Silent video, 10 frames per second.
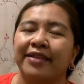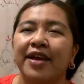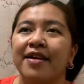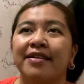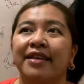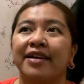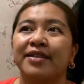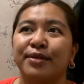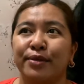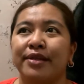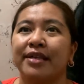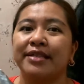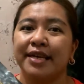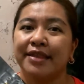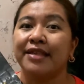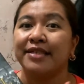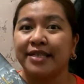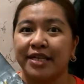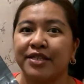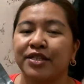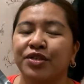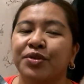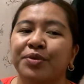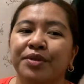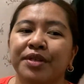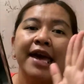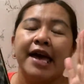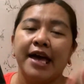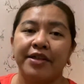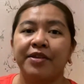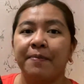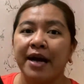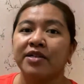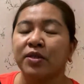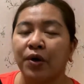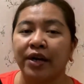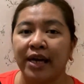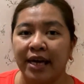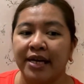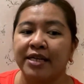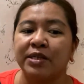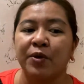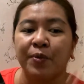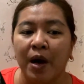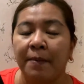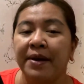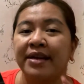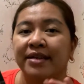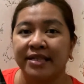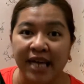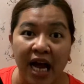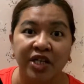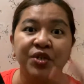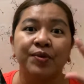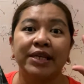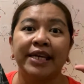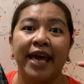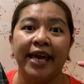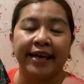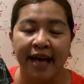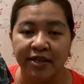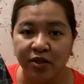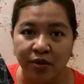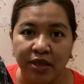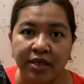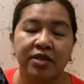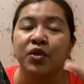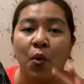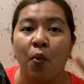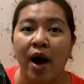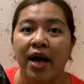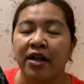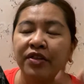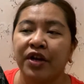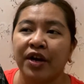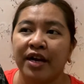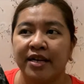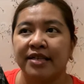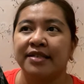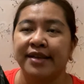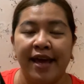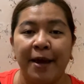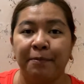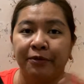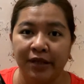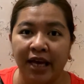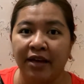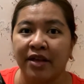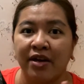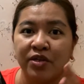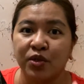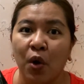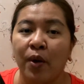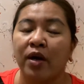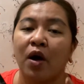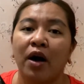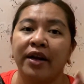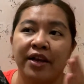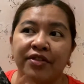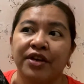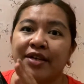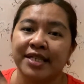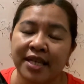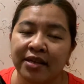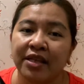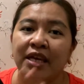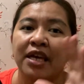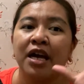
they're like students in this institute. And the backstory is Robin is actually a Cantonese. So while there is a plague that is going on in their city,